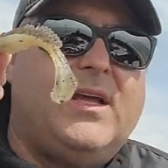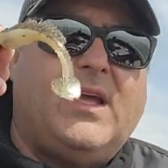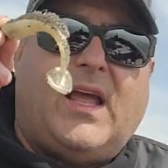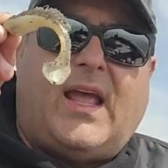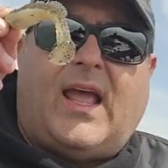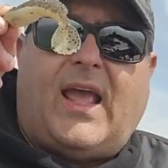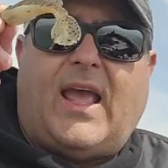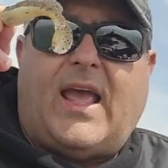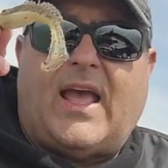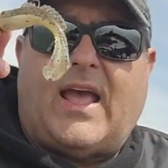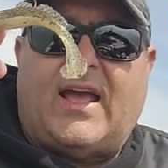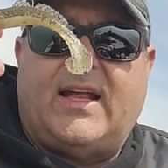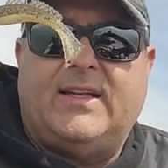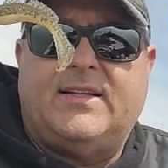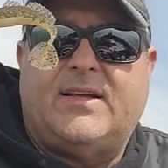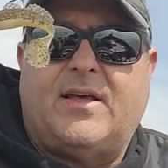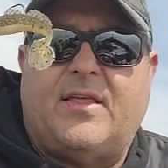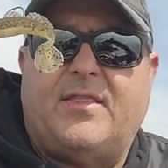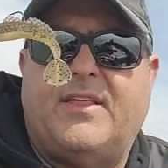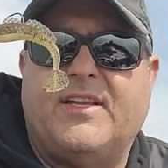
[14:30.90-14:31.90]
And
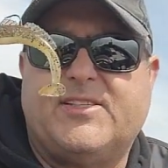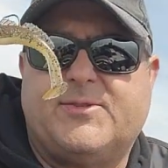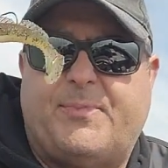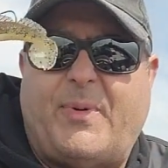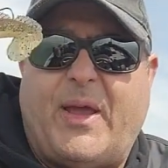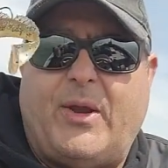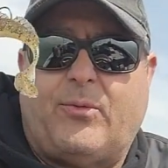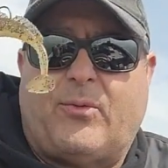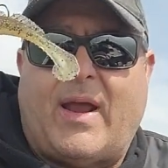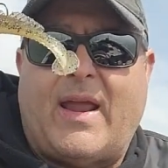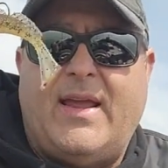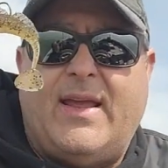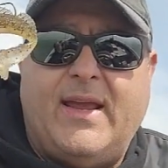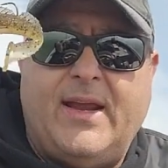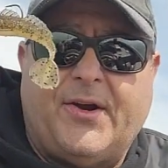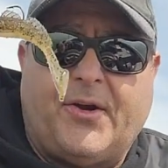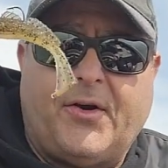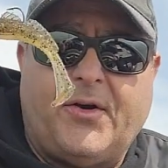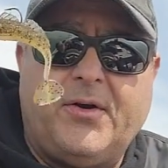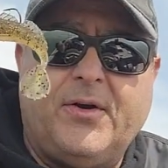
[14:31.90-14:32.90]
this bait right
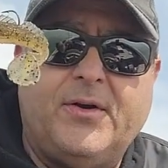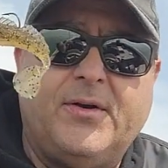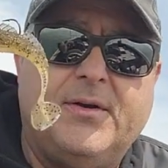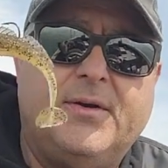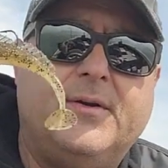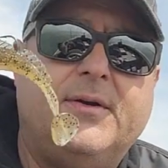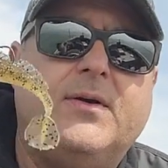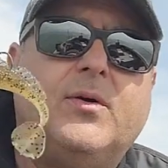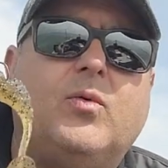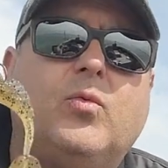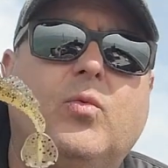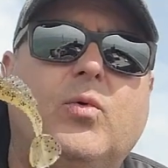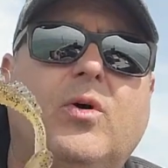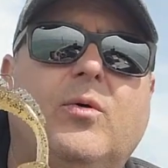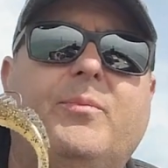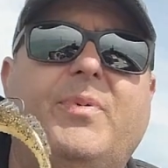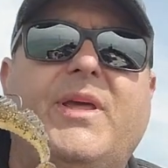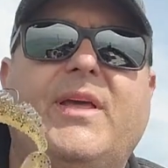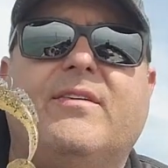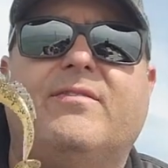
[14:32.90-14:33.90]
here will
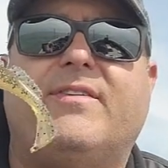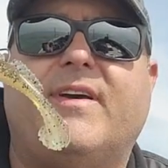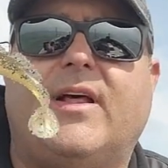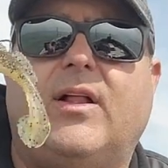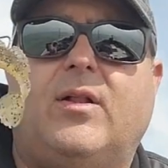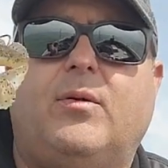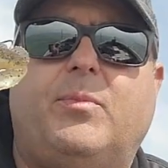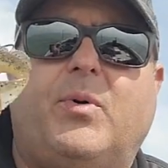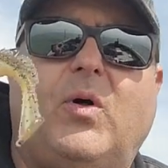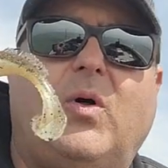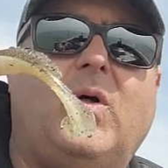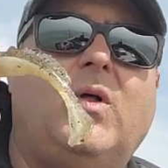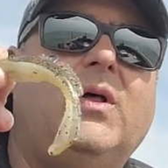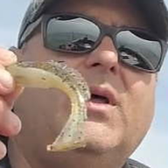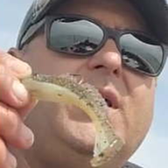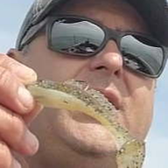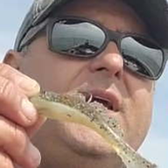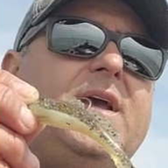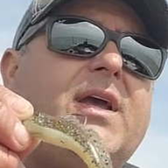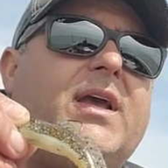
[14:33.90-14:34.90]
be available
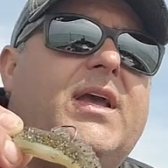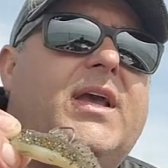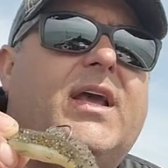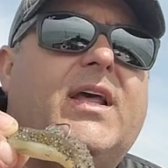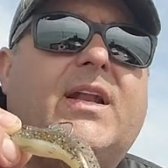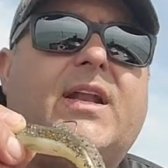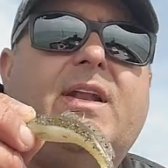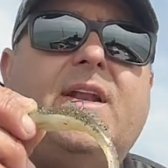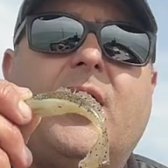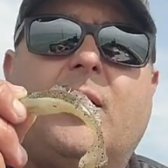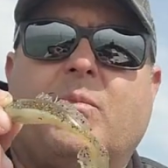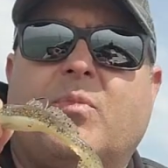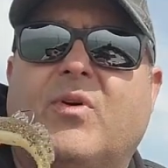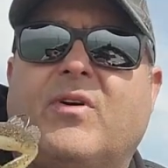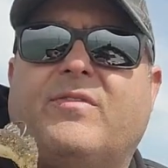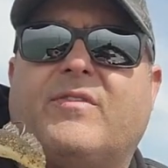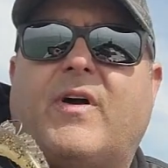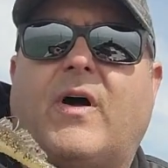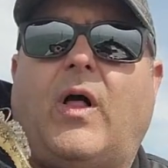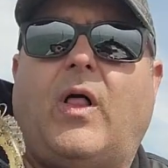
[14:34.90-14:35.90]
in a number
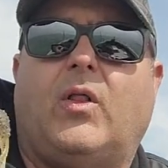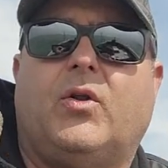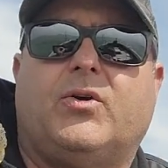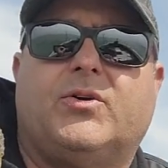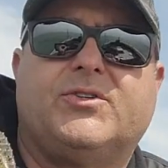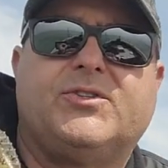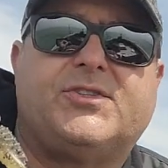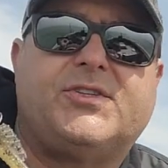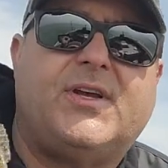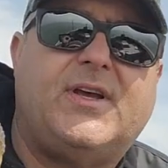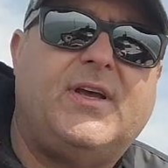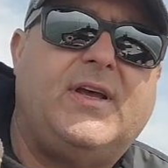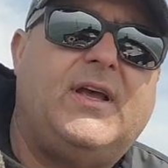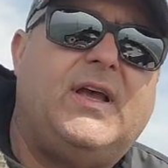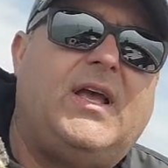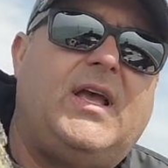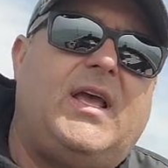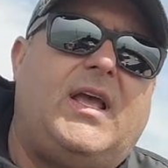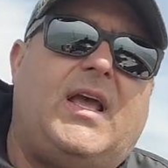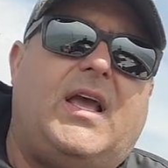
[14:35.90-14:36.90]
of colors
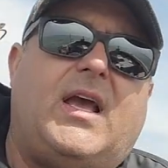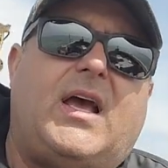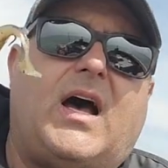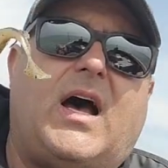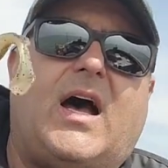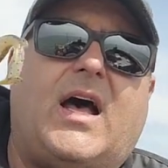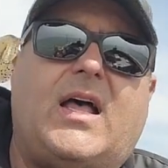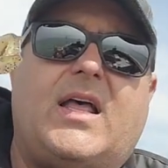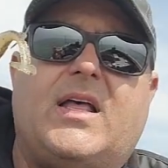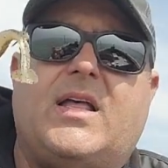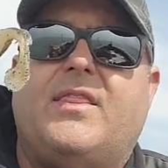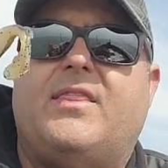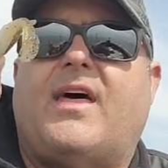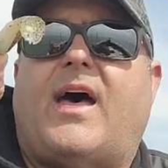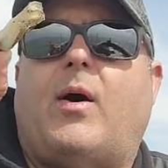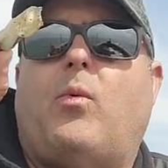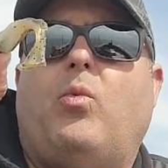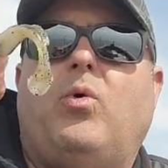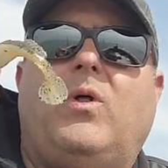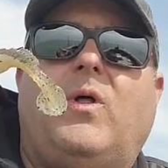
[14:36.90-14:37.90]

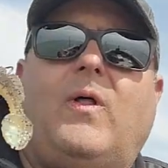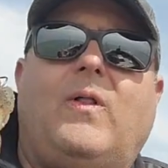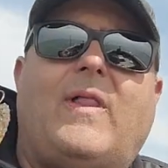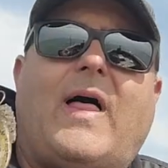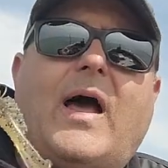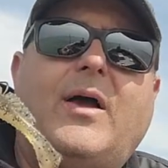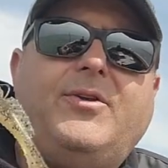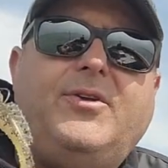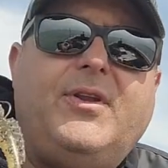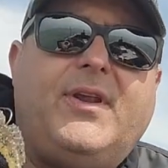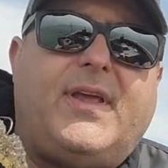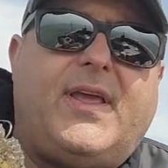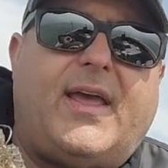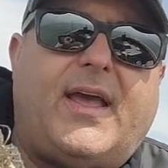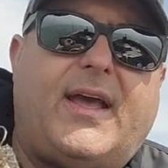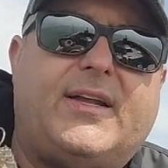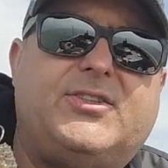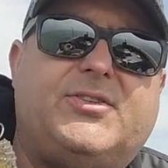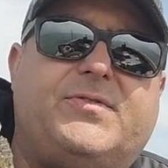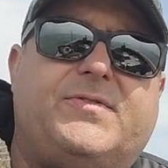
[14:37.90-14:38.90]
that will allow you to
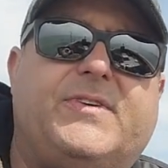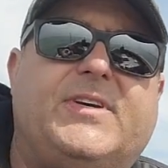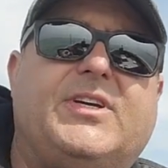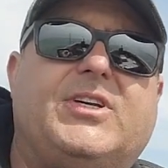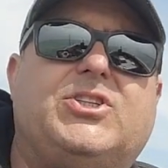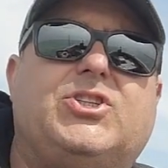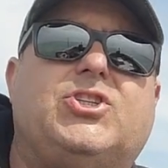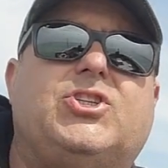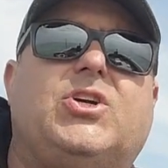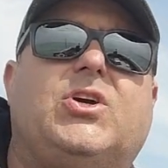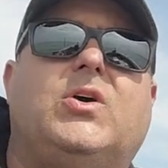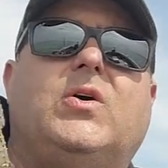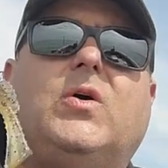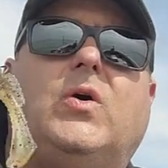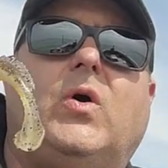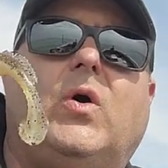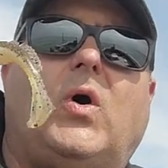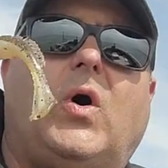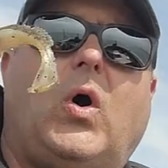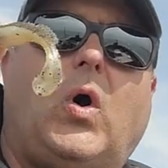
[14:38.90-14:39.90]
catch fish
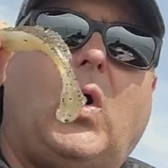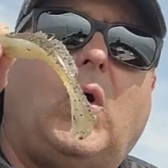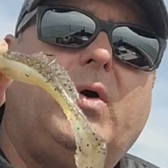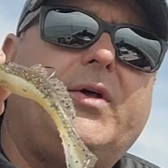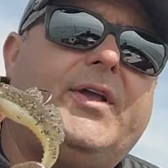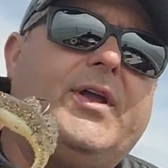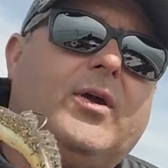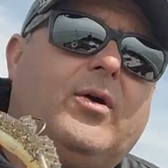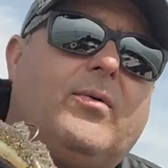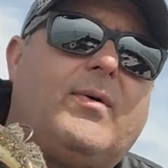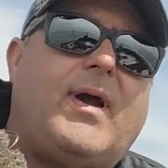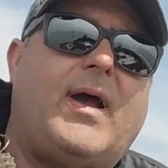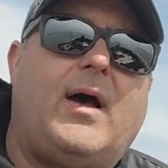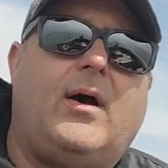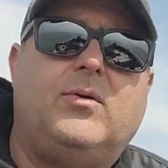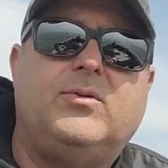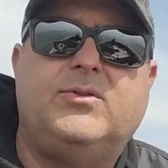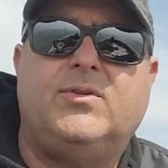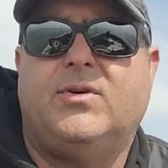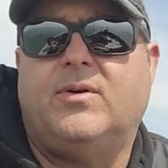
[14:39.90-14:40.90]
all year
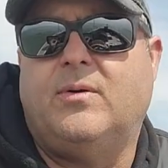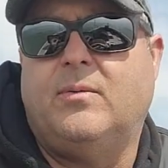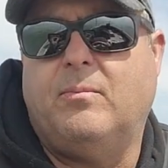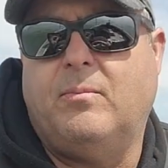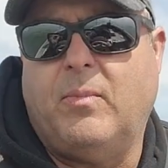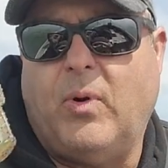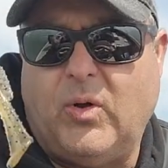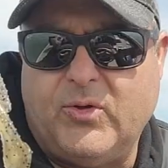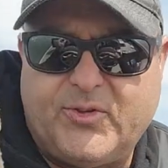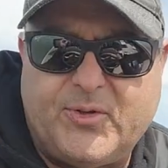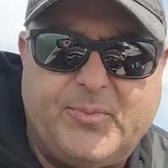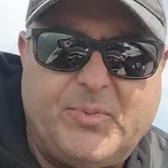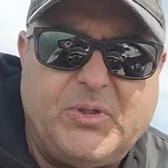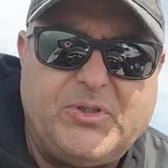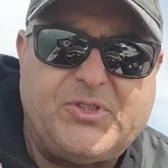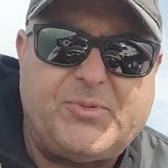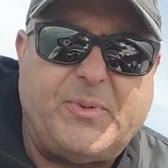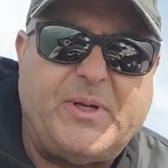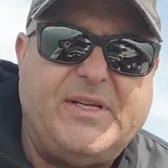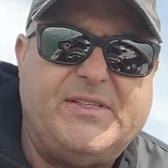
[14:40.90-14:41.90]
round, multiple
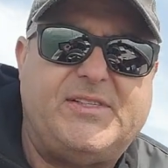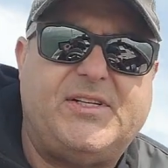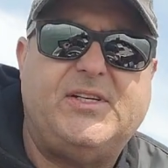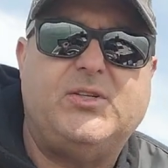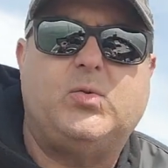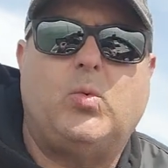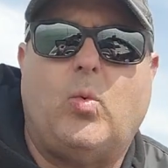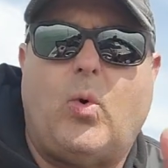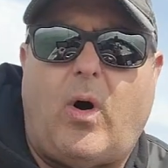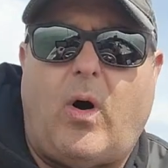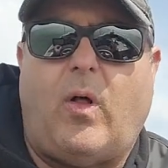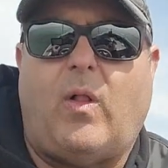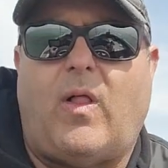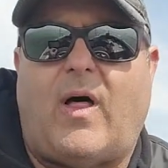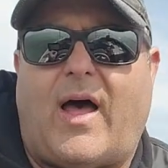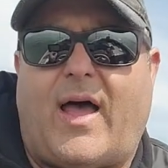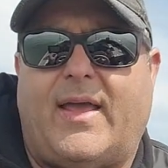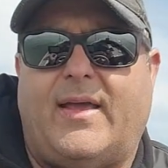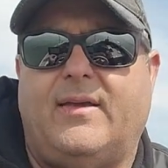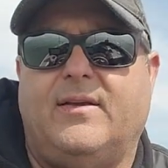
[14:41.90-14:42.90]
species,
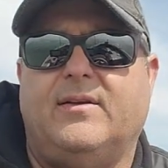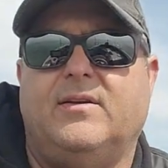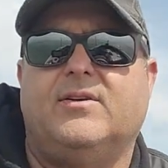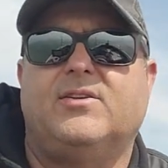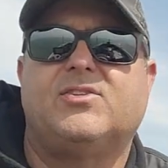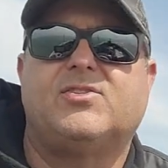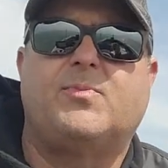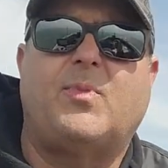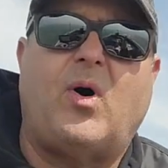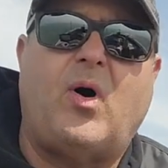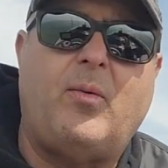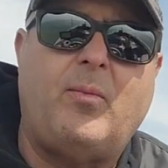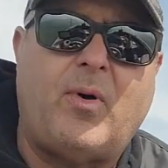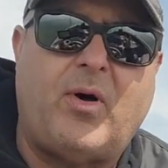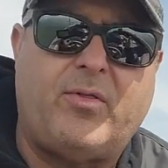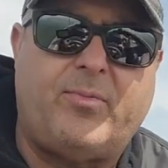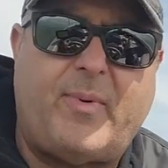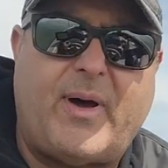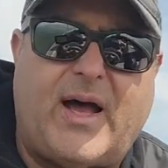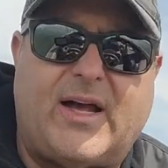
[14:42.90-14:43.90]
walleye,
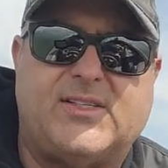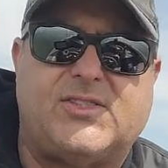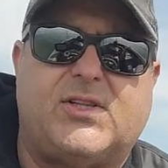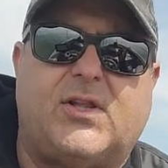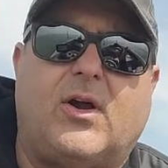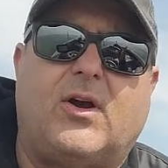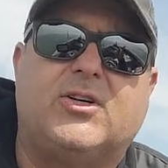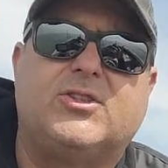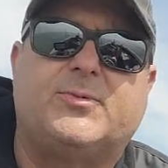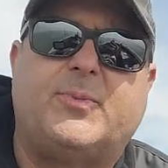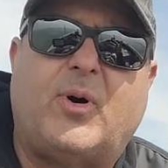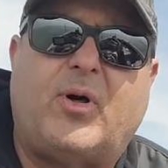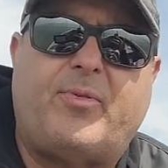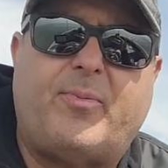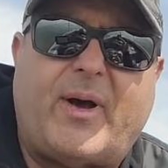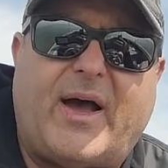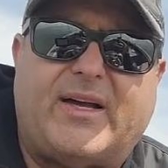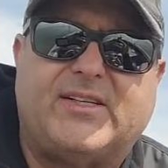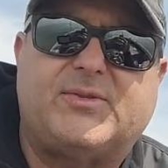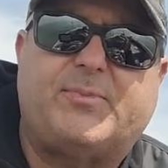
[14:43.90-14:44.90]
smallmouth bass, largemouth
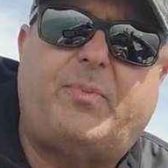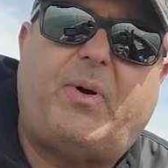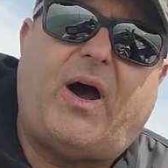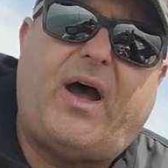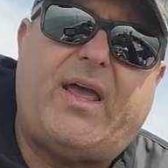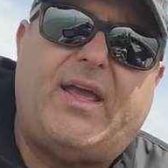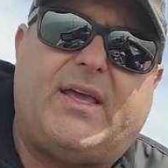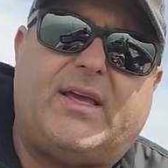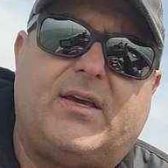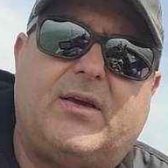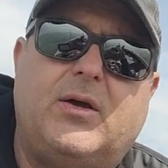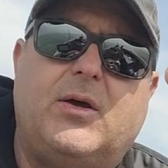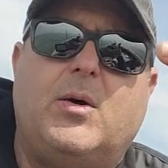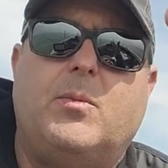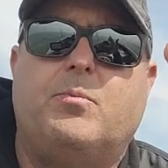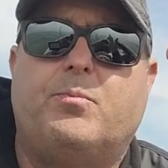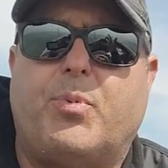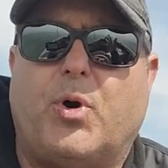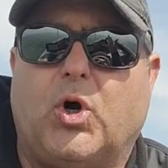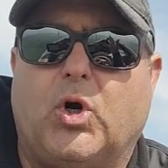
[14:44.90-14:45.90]
bass, pike,
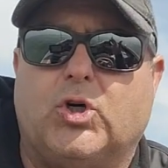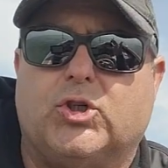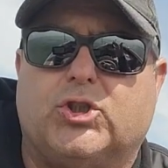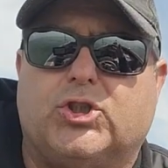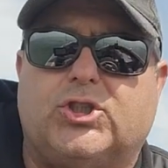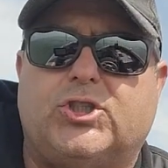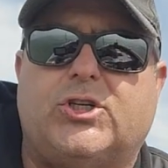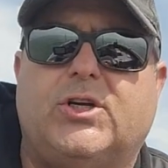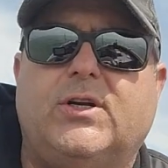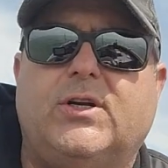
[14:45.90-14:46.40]
perch.